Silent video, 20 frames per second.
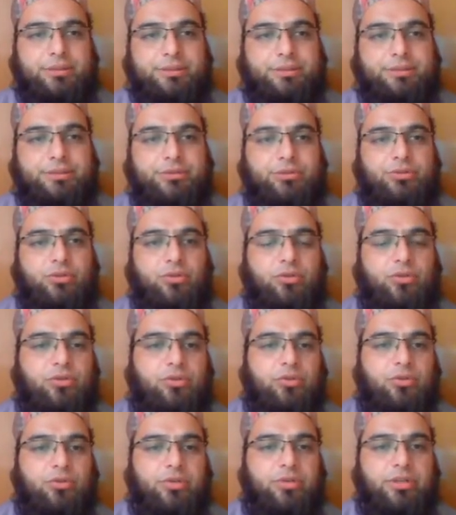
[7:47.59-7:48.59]

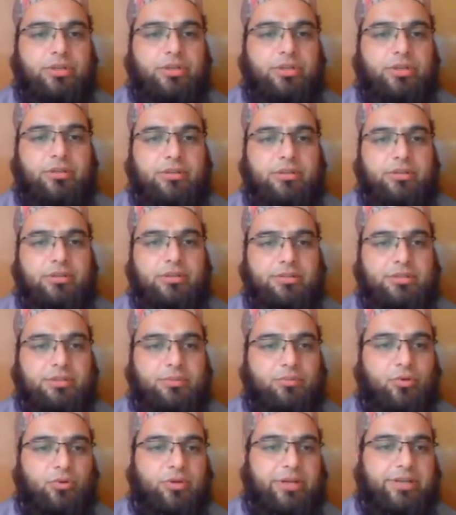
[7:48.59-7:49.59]
so looking
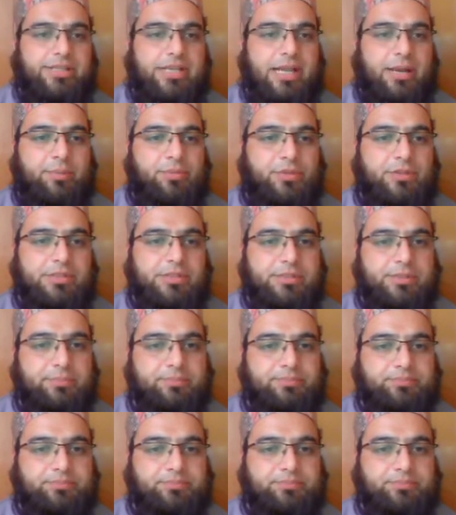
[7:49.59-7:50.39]
some more examples.